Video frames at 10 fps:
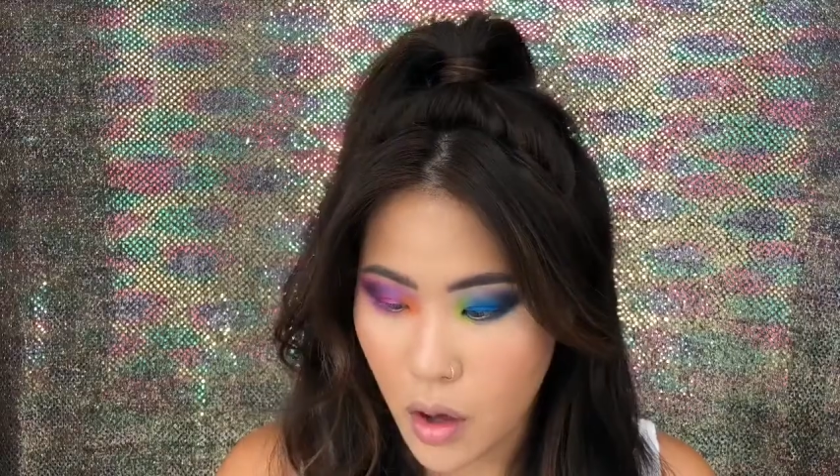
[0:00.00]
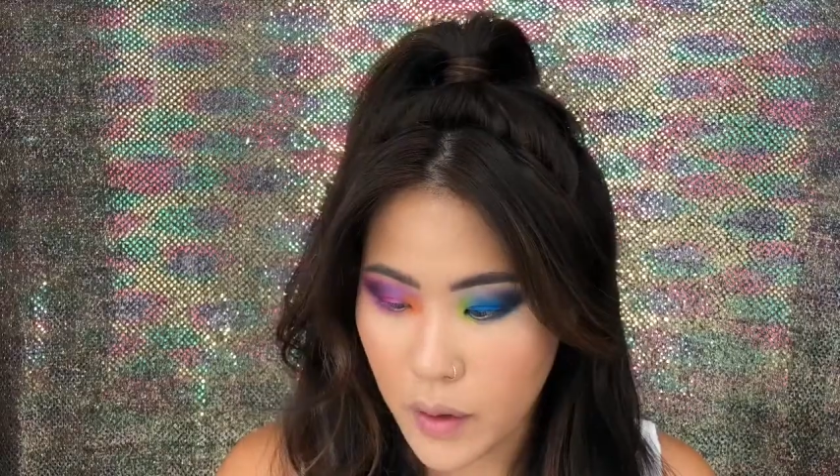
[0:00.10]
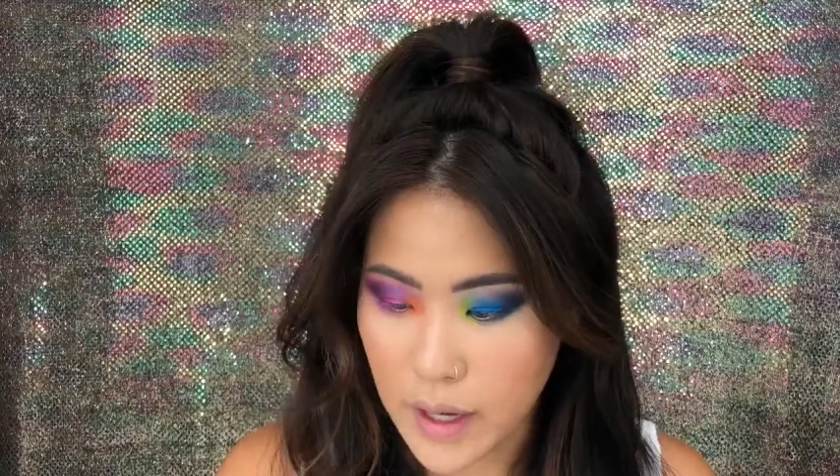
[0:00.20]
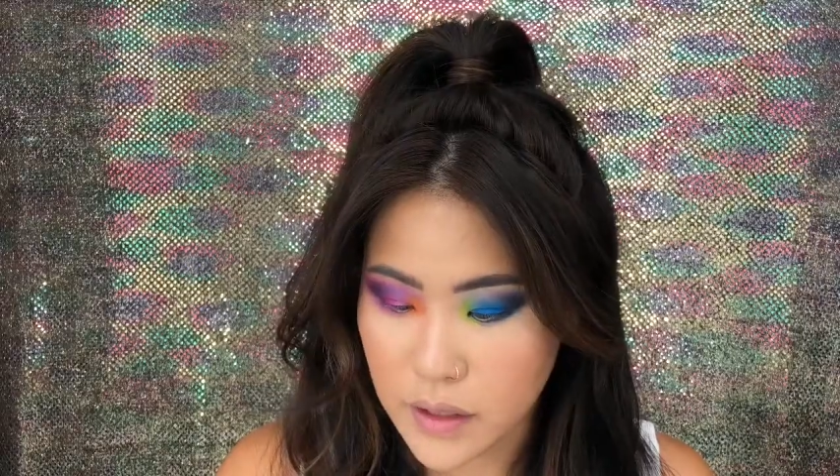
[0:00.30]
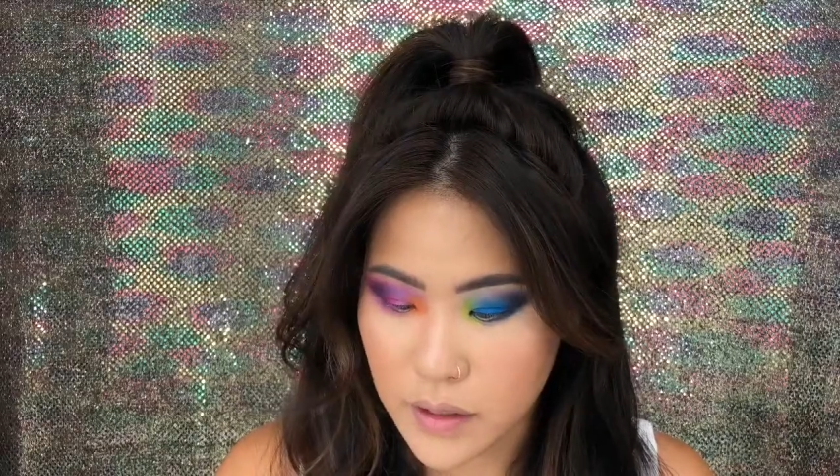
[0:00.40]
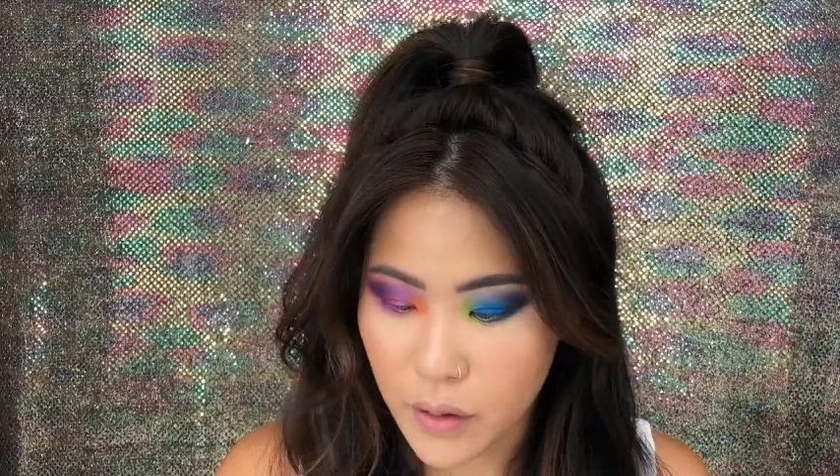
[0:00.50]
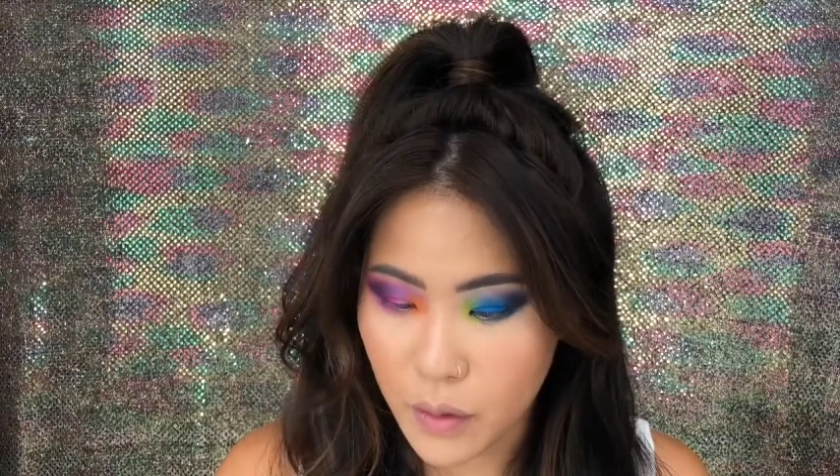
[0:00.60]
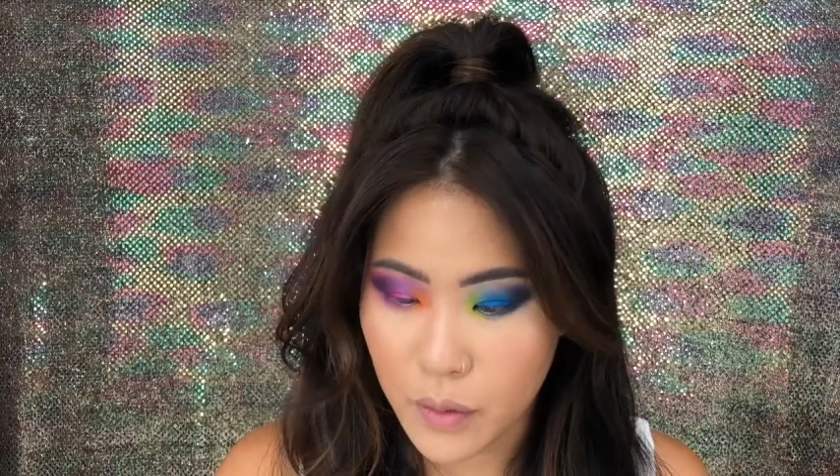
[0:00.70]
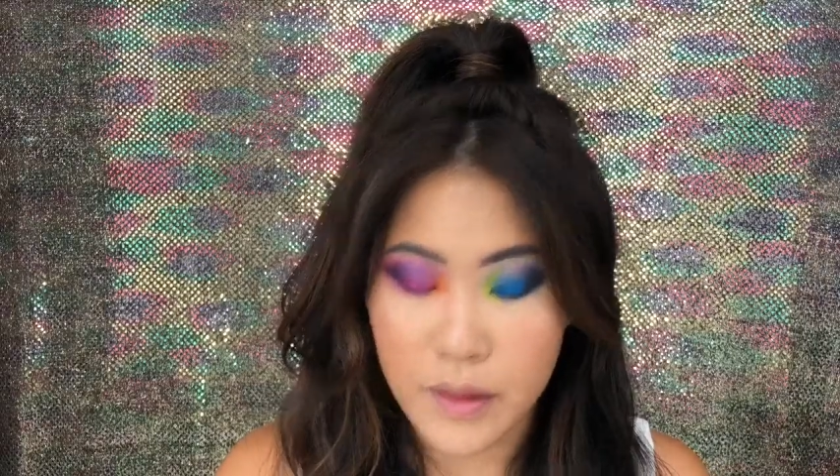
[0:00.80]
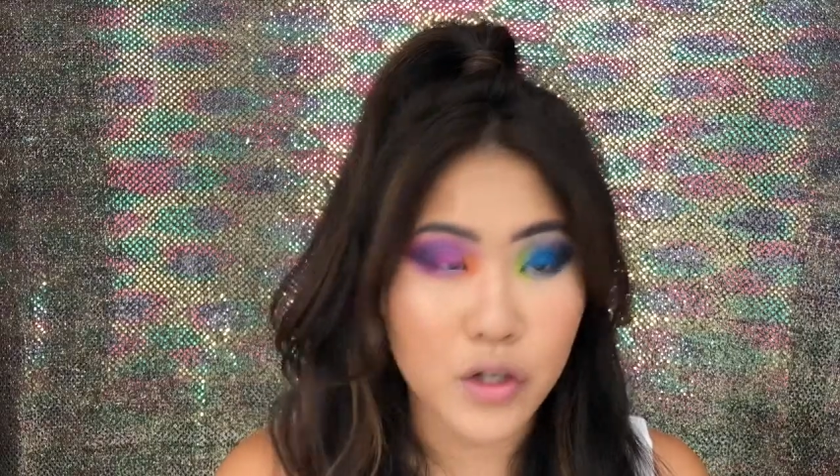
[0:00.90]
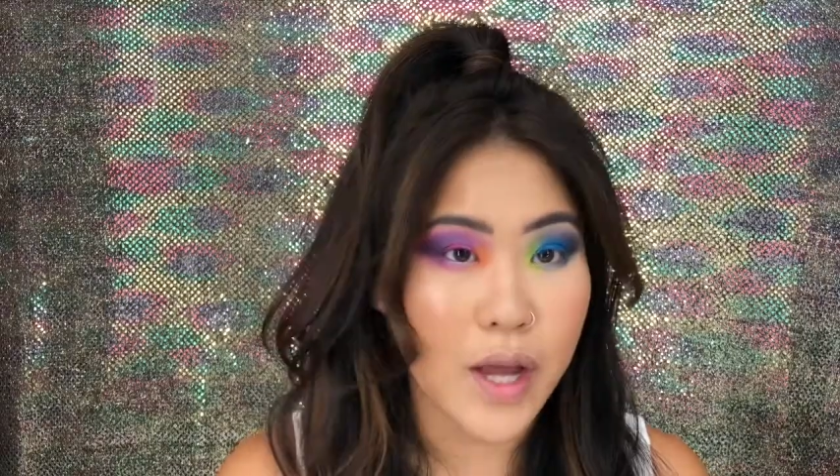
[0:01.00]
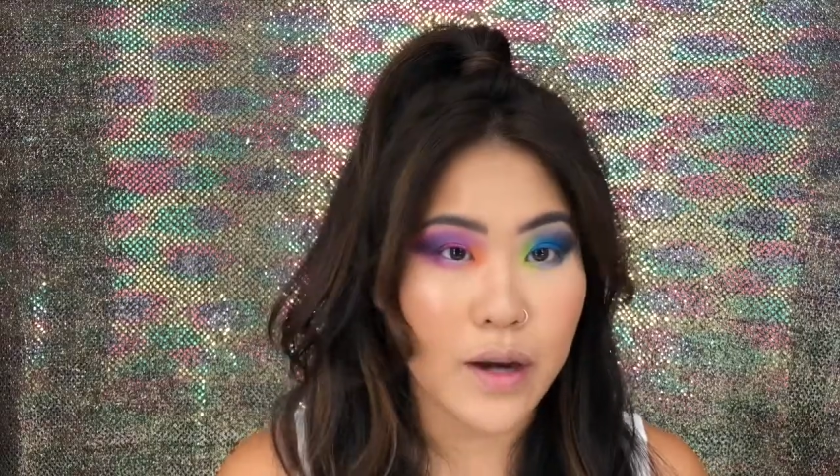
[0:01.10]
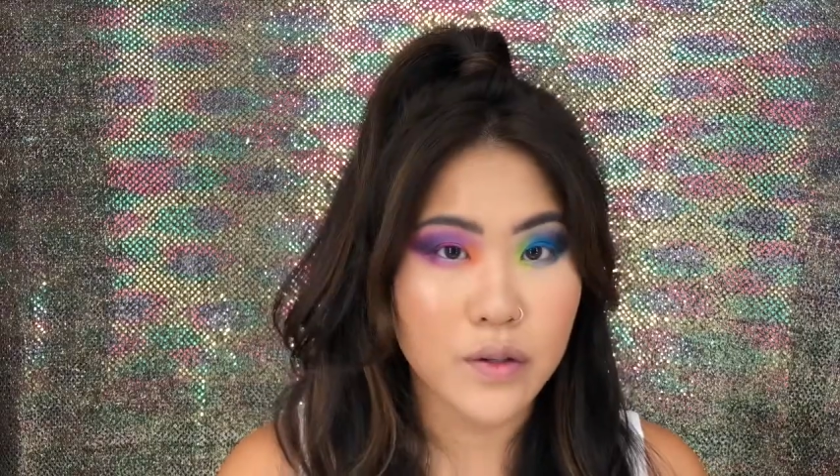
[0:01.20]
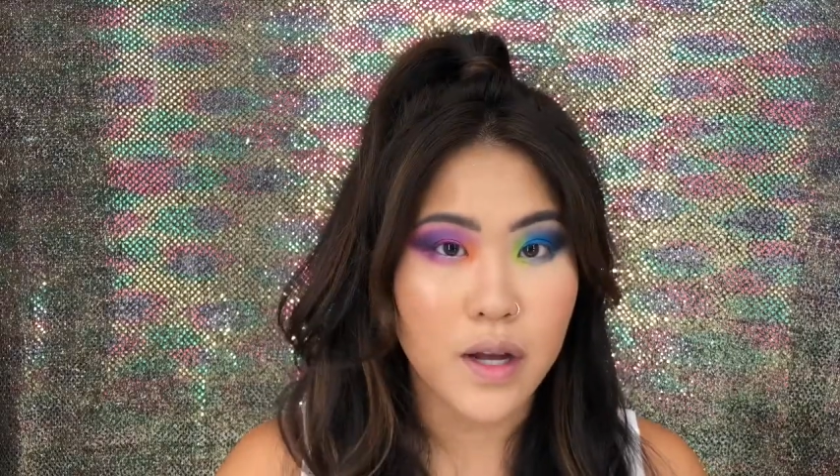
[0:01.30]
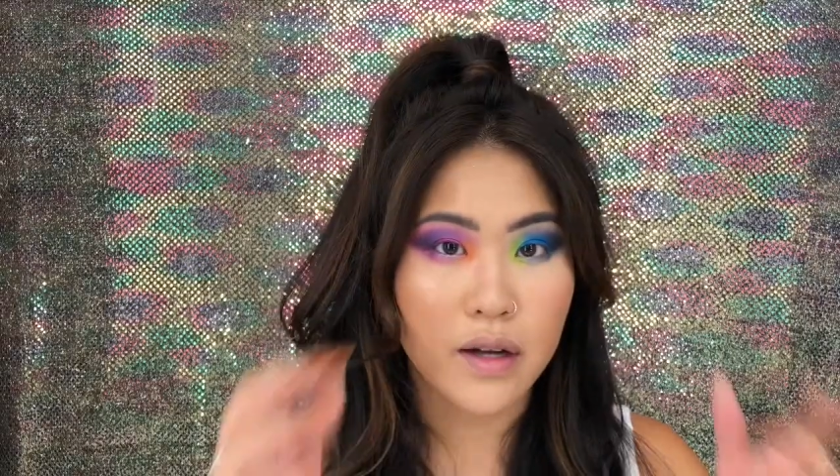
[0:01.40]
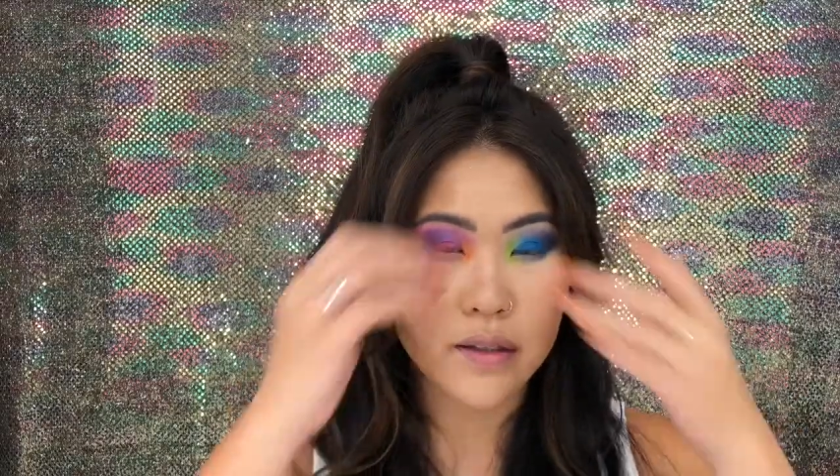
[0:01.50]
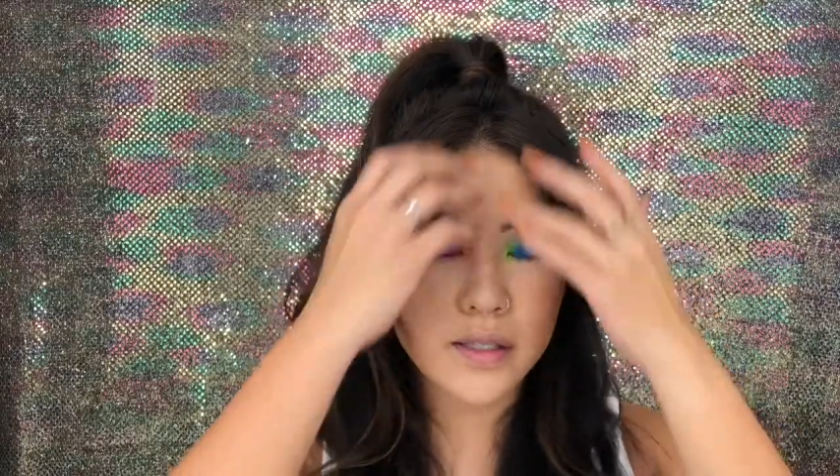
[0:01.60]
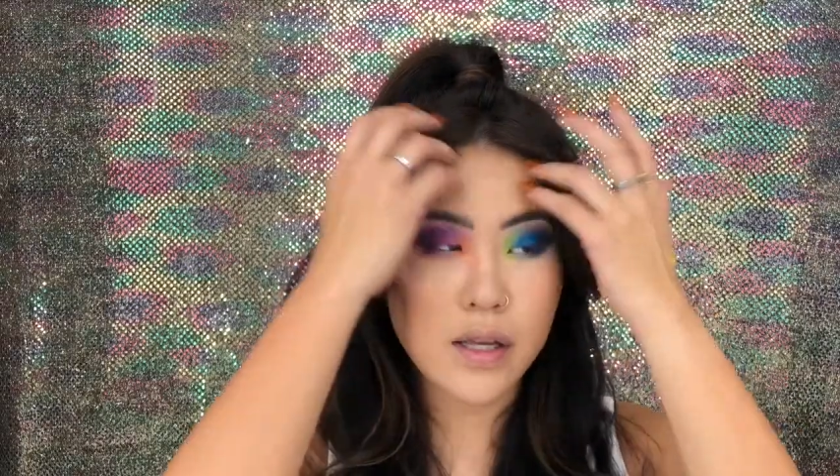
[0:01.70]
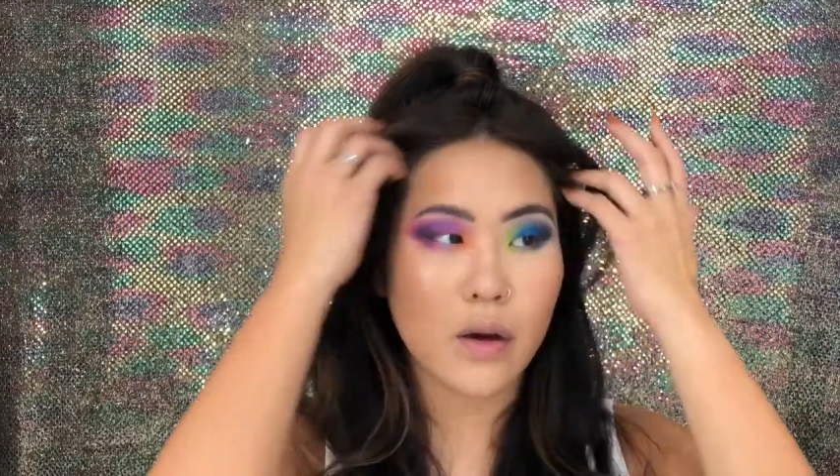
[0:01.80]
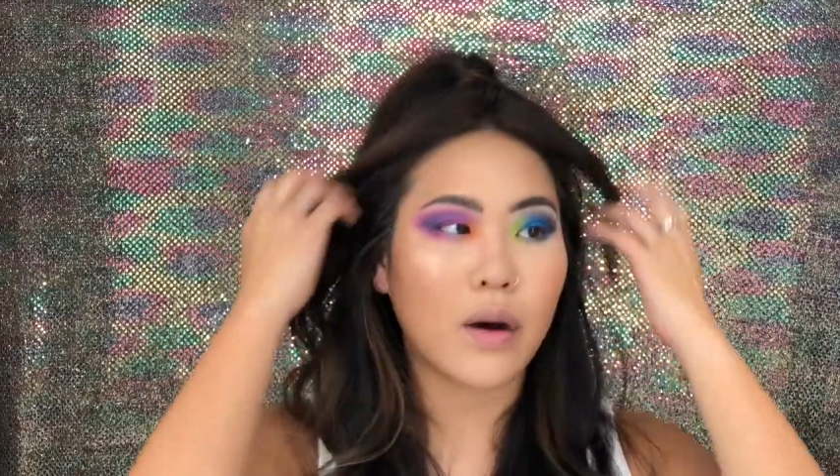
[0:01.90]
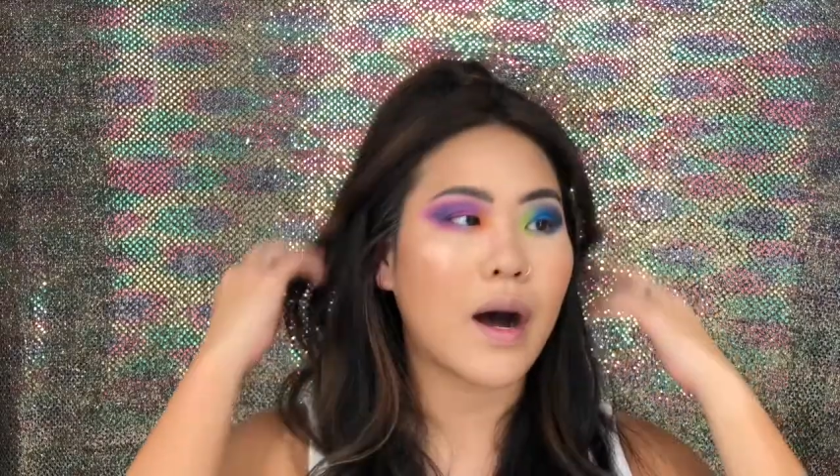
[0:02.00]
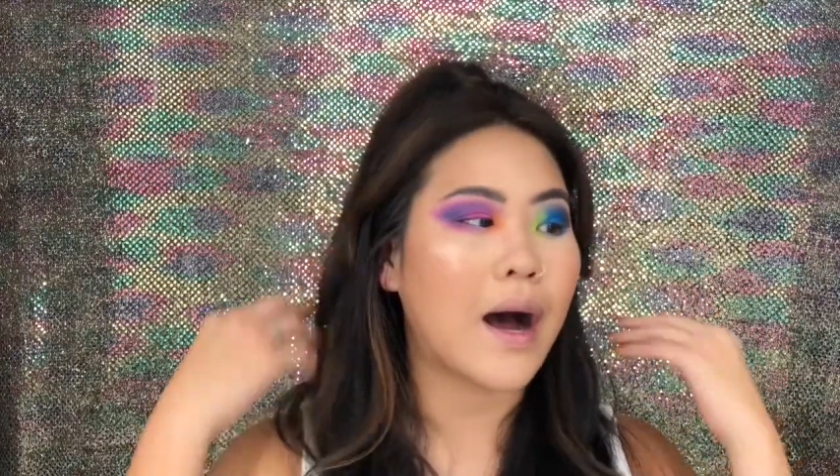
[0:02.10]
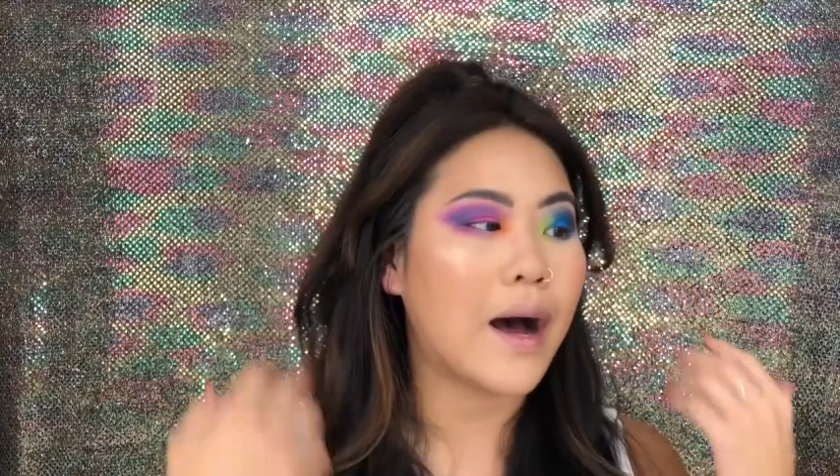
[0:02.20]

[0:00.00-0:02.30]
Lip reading: Okay, so the shadow's on, so